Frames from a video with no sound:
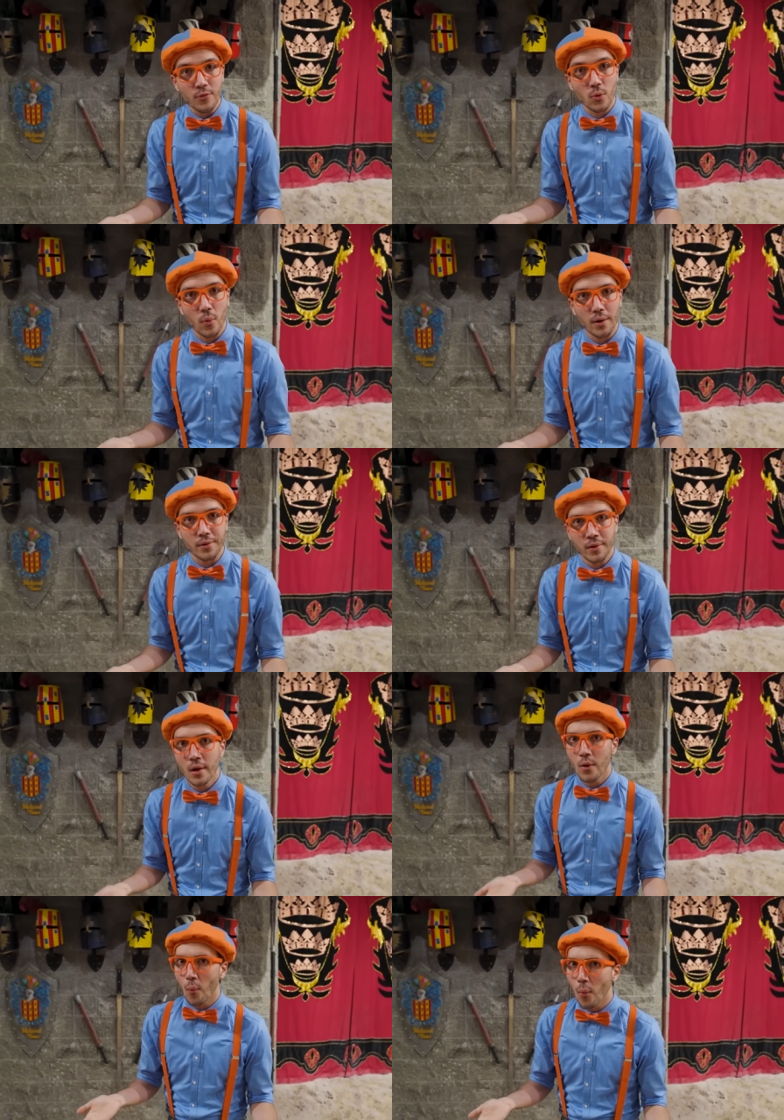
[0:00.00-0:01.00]
ever wondered
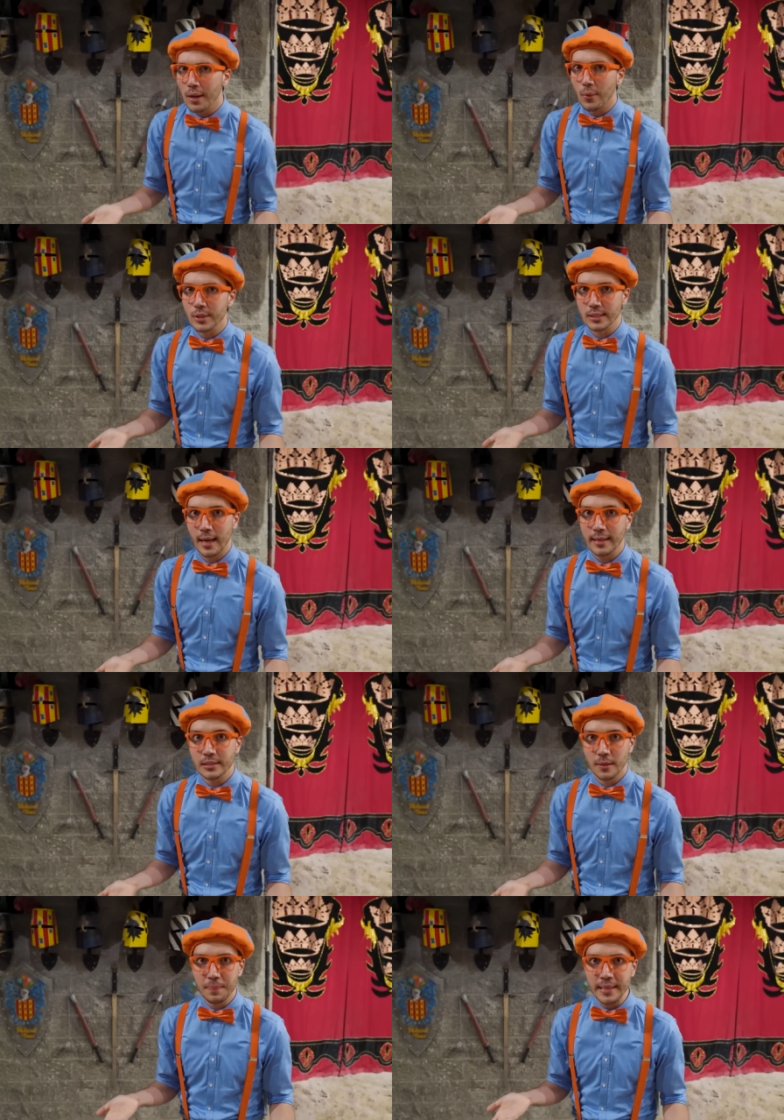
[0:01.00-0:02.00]
what it was like
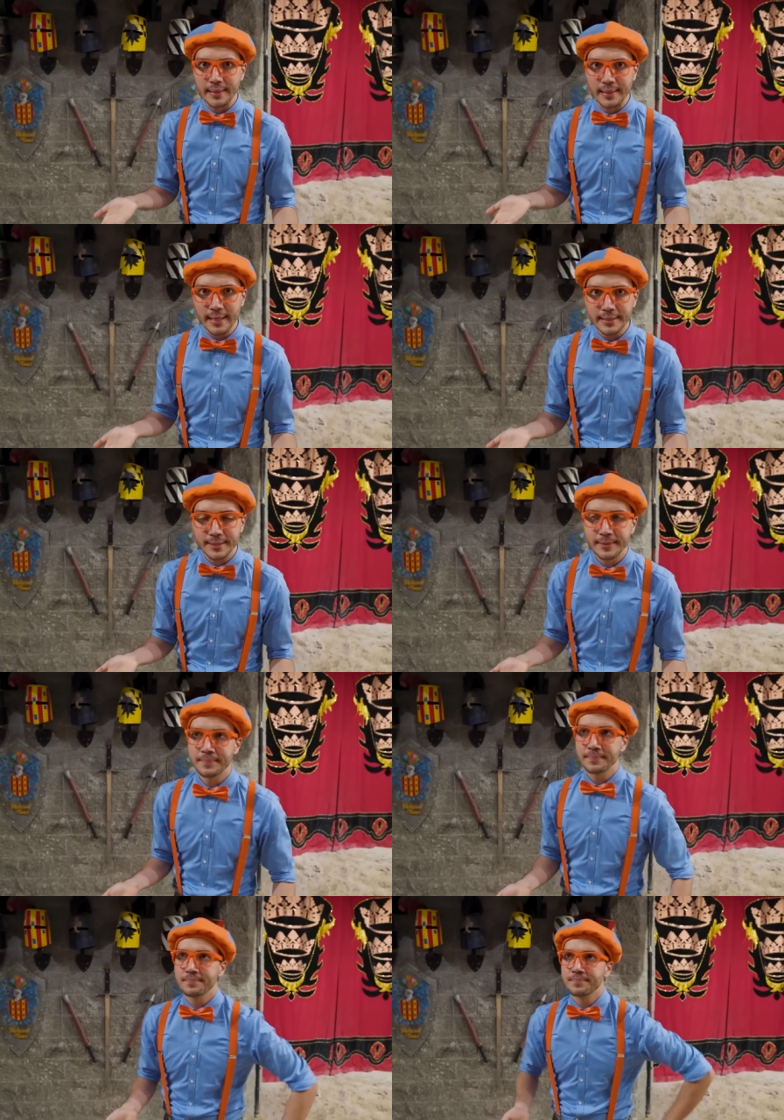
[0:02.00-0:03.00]
to be a knight?
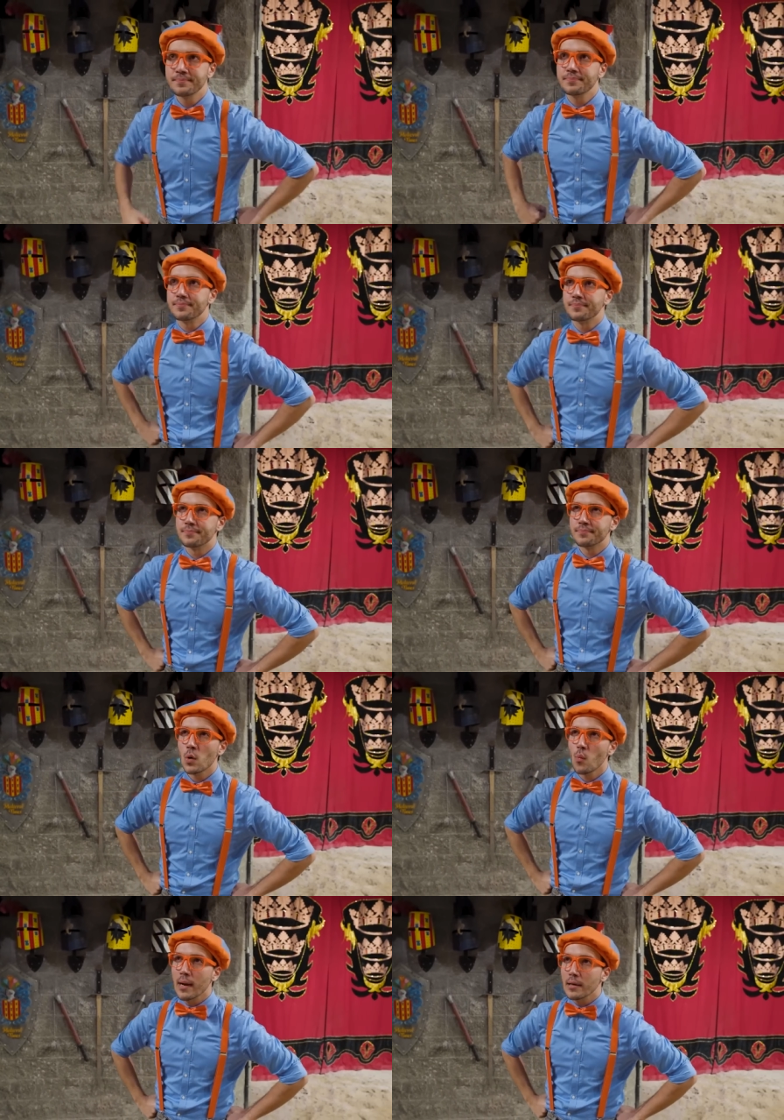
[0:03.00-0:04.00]
Hmm,
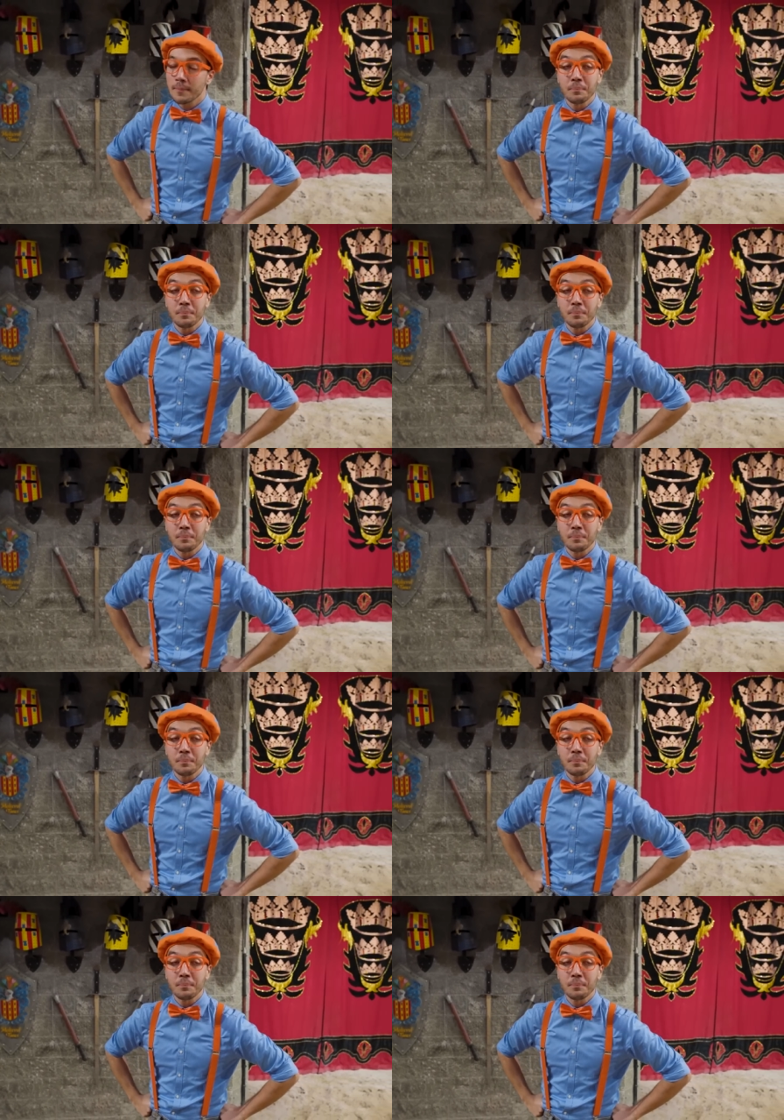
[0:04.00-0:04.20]
well,